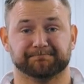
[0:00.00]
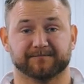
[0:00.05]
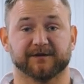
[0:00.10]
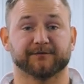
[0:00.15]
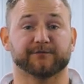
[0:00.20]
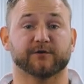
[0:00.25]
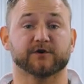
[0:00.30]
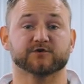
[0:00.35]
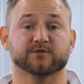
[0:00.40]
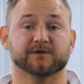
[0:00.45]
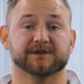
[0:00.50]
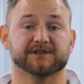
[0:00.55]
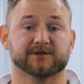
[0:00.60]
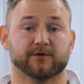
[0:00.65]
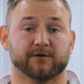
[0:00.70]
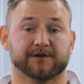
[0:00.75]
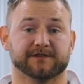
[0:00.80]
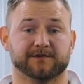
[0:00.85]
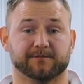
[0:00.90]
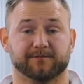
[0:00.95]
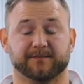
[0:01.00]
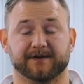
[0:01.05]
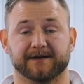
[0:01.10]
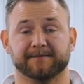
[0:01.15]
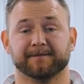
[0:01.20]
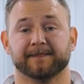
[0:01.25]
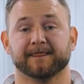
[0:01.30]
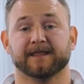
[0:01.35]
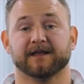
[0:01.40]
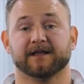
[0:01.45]
The first one is going to
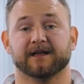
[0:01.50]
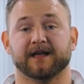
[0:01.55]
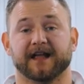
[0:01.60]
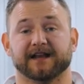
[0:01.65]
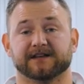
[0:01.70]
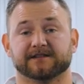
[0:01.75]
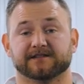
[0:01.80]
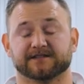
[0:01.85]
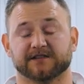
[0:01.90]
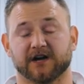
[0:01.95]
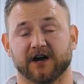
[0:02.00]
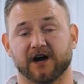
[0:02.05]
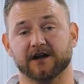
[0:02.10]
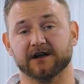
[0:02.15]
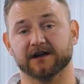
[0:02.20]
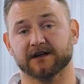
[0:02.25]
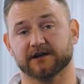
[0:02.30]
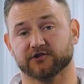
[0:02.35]
be a tuck